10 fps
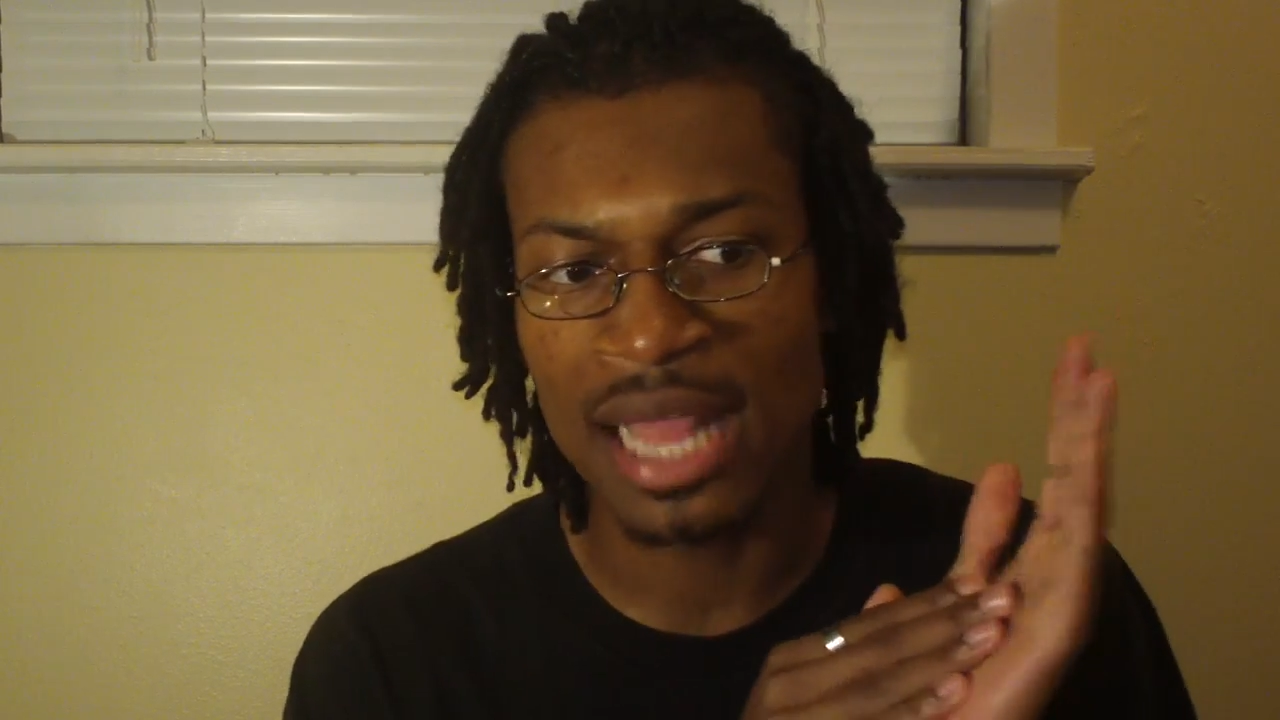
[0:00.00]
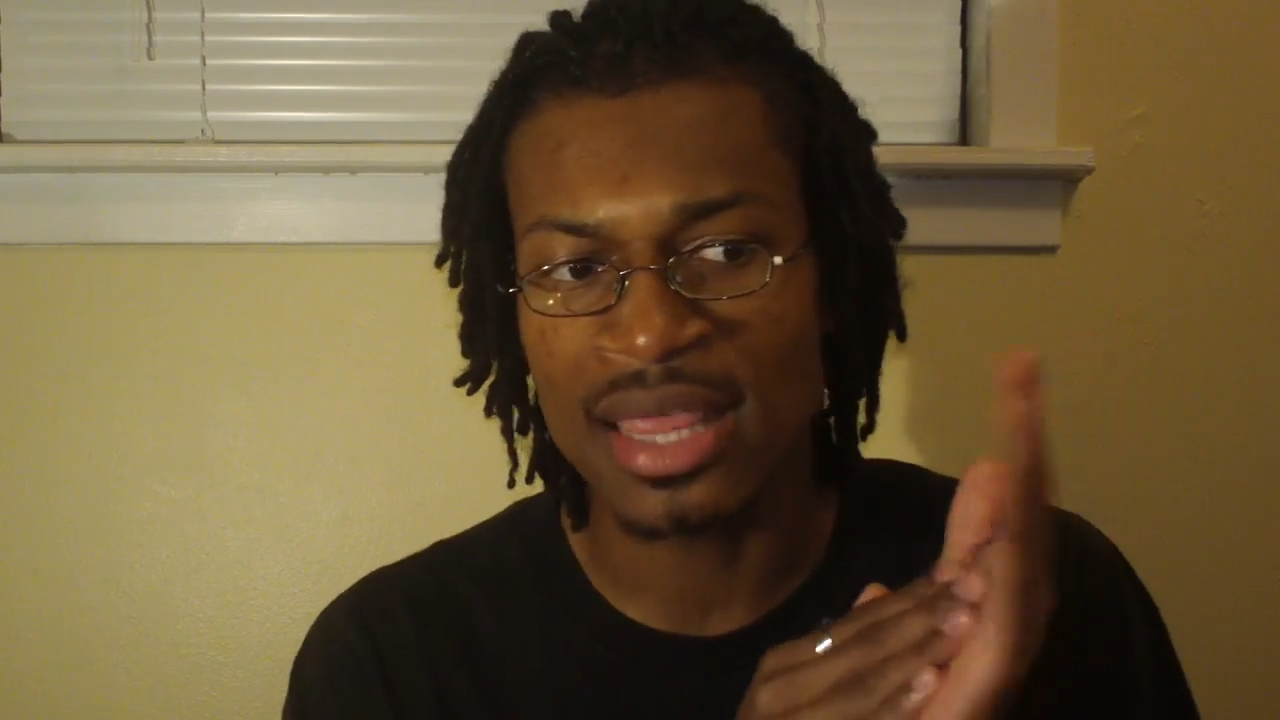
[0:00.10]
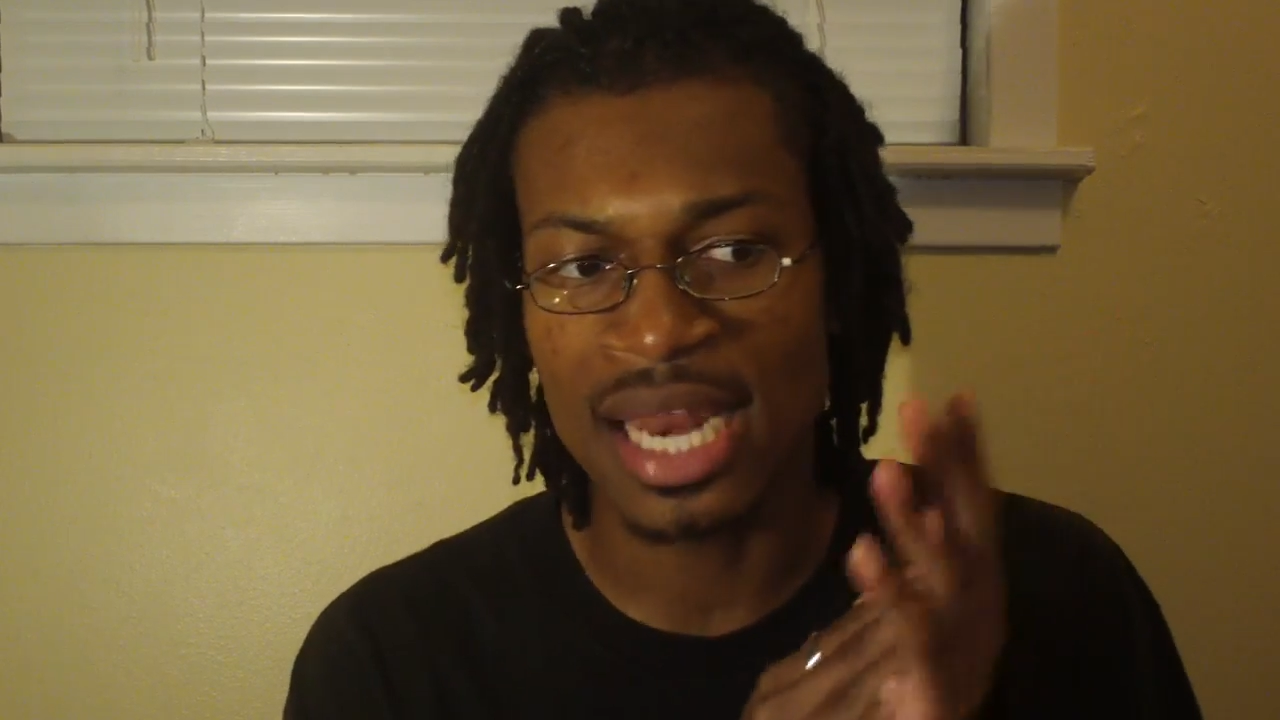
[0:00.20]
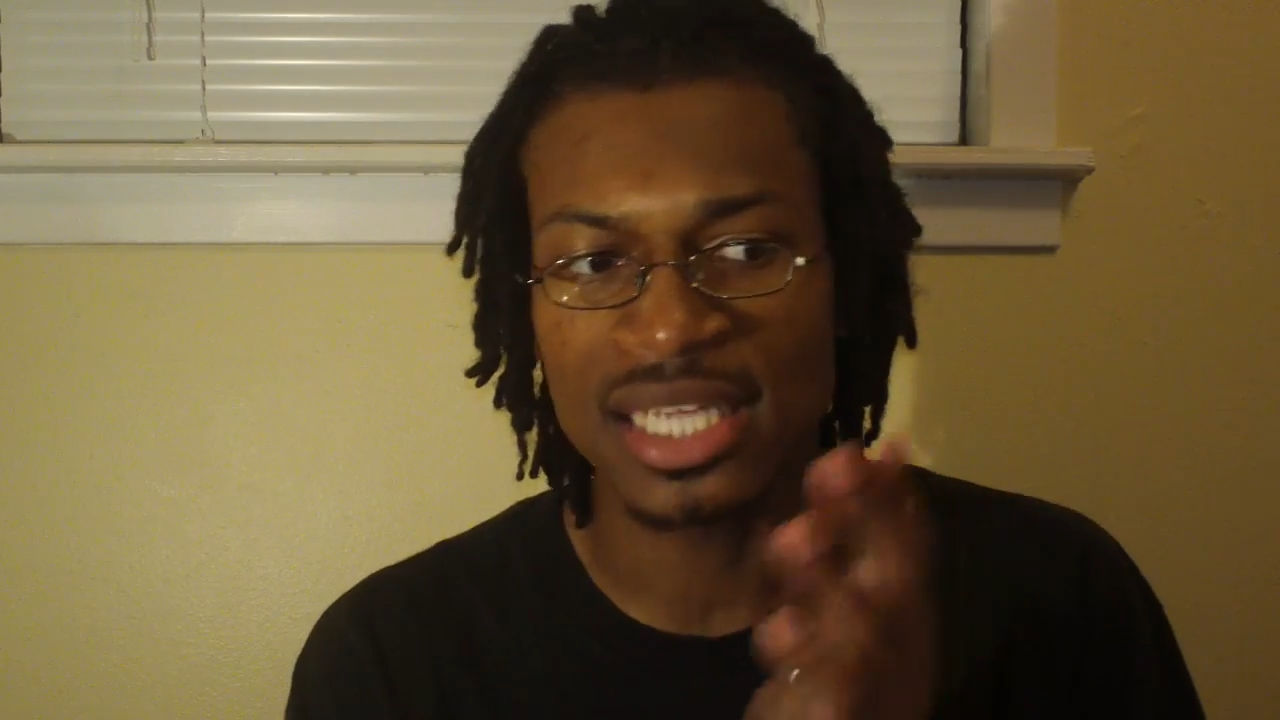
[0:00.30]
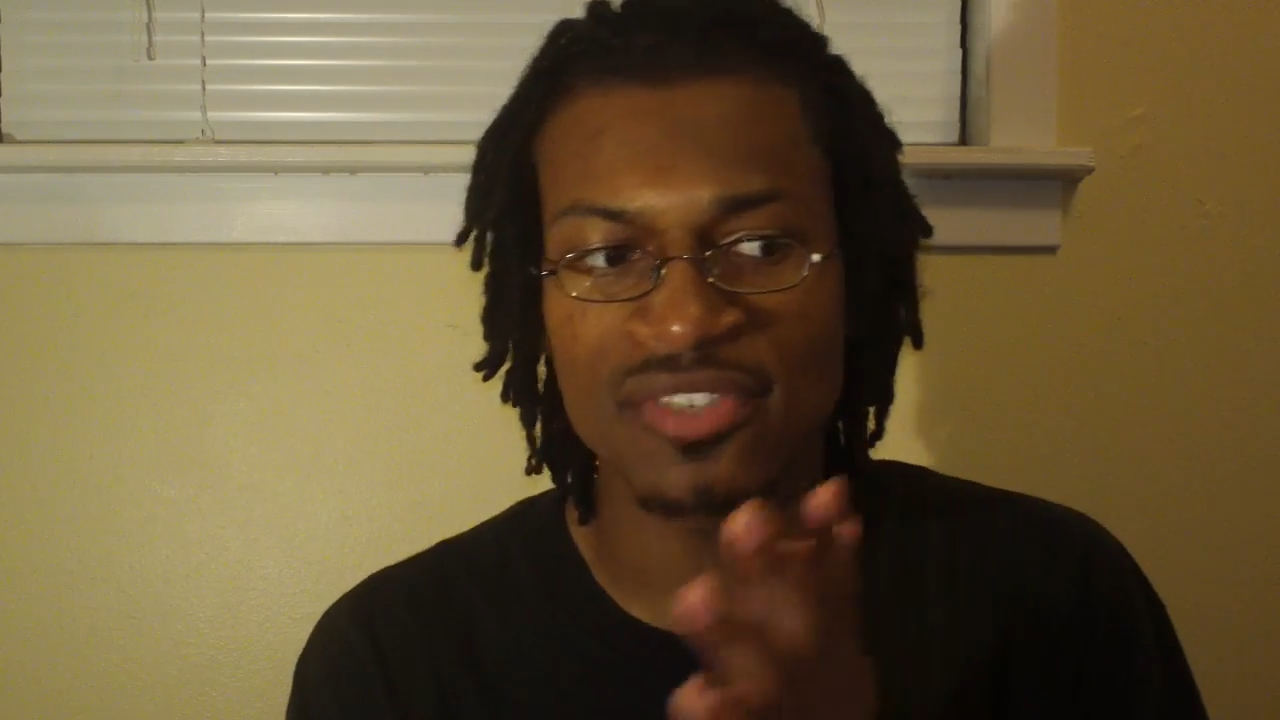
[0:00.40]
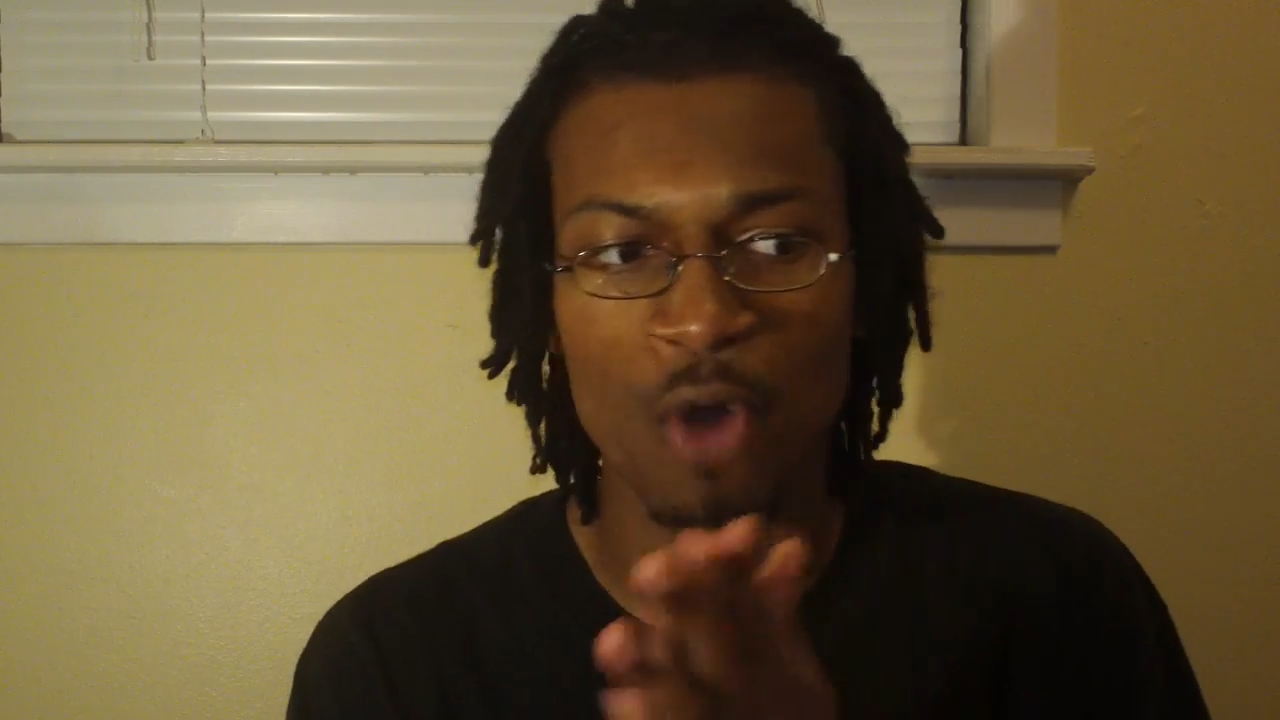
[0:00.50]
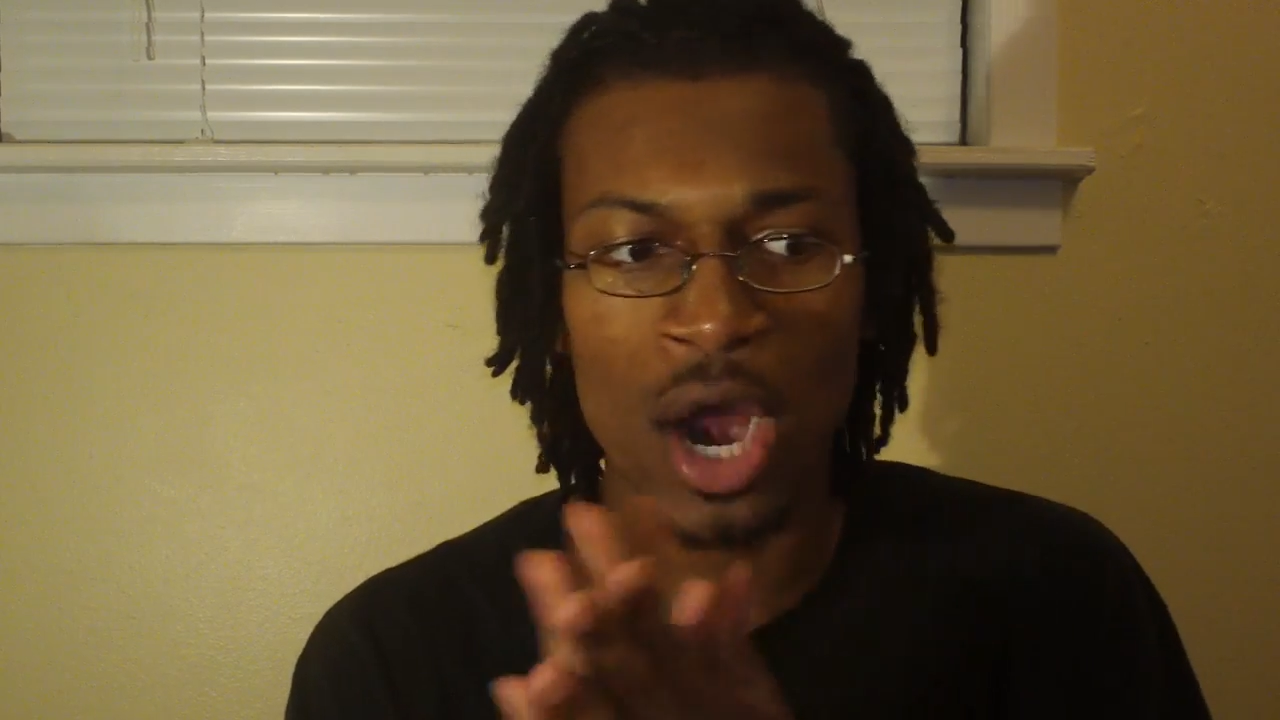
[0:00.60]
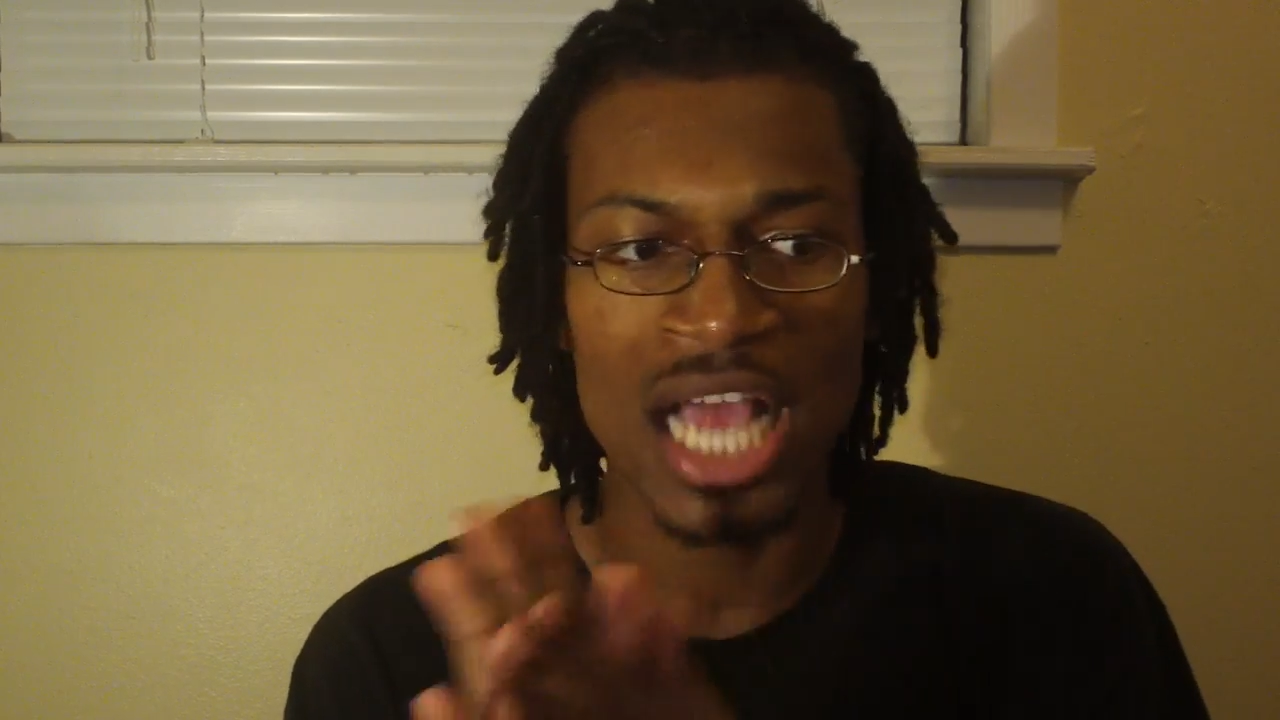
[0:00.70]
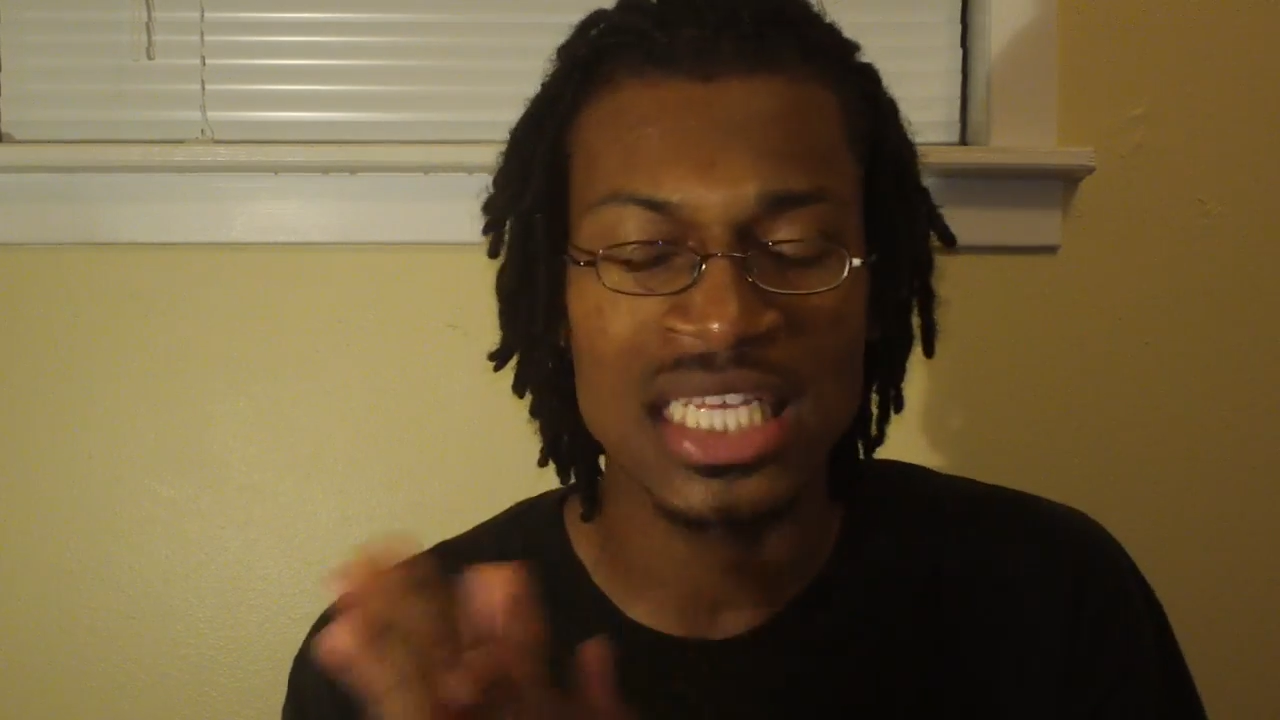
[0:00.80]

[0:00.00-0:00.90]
And then as far